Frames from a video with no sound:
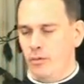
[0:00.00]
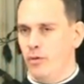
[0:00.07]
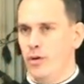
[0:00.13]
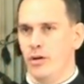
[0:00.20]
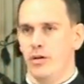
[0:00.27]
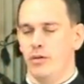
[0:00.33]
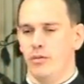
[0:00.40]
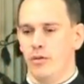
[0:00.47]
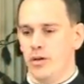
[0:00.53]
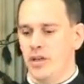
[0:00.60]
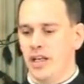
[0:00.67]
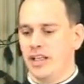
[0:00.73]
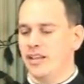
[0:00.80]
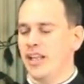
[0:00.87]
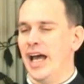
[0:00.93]
we're
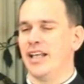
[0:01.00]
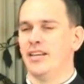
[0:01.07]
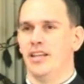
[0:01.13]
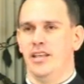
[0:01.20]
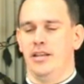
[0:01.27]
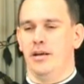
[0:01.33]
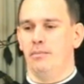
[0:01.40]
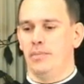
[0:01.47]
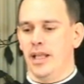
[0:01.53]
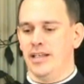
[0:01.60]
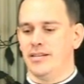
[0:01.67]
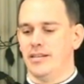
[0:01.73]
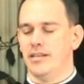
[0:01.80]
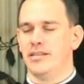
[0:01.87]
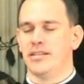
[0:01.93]
neglecting the
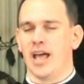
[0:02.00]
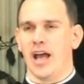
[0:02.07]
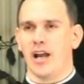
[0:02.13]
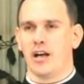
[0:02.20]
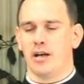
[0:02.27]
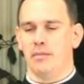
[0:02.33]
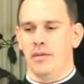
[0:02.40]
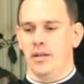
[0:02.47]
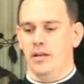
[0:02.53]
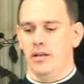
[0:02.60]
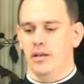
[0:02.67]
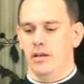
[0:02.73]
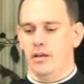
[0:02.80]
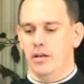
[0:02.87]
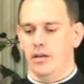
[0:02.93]
Blessed Sacrament.
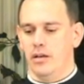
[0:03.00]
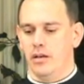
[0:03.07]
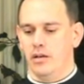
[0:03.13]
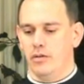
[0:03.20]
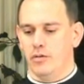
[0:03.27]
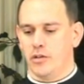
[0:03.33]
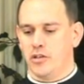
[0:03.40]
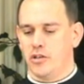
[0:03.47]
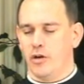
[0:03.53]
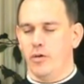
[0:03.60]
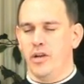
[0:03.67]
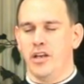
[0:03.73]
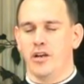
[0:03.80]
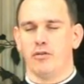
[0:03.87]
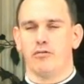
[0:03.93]
We're
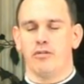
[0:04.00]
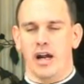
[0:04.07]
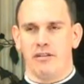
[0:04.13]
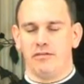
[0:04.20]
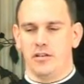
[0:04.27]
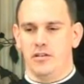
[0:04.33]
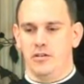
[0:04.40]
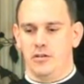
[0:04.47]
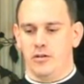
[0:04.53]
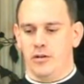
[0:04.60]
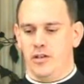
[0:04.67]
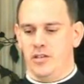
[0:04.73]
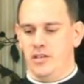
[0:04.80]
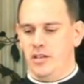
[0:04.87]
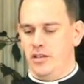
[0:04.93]
showing irreverence
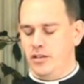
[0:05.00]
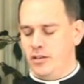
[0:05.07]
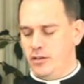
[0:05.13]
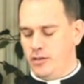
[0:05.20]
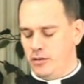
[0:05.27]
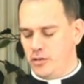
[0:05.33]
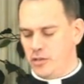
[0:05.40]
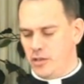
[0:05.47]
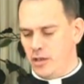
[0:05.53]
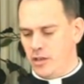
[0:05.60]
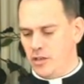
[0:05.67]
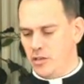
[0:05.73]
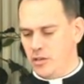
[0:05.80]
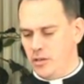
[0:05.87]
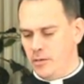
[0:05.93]
towards it in the new
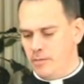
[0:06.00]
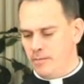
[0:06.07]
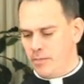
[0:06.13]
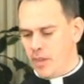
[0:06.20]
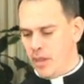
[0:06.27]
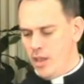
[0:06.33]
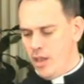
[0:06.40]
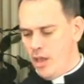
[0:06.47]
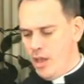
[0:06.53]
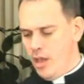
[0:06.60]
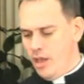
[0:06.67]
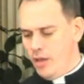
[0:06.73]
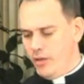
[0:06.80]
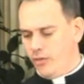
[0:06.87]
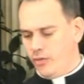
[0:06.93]
church.
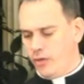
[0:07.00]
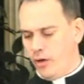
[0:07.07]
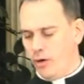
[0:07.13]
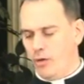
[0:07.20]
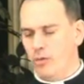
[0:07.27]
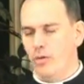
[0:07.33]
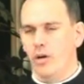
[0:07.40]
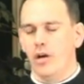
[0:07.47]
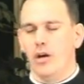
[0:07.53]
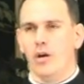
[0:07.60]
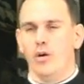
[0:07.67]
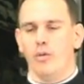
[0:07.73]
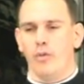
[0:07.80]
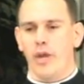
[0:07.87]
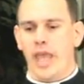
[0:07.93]
So
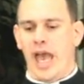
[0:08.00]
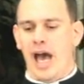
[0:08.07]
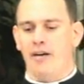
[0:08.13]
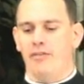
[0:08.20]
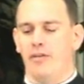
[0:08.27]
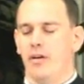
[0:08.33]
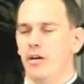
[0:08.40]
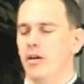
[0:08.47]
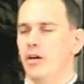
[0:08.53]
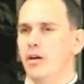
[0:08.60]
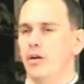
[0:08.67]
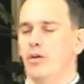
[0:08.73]
we have,